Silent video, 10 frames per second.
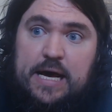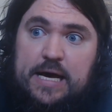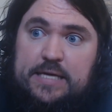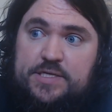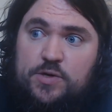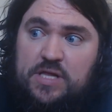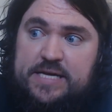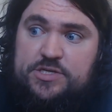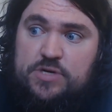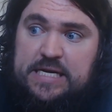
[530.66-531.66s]
So
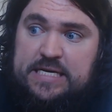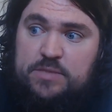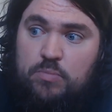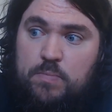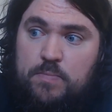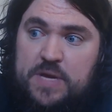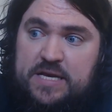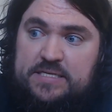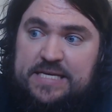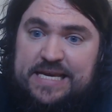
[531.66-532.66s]
Clystron
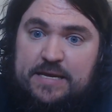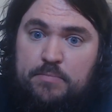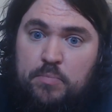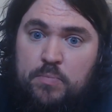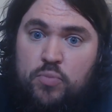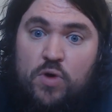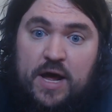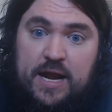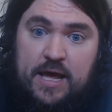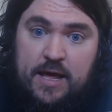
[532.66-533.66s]
is
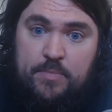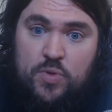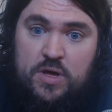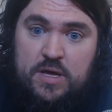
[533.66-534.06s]
brought up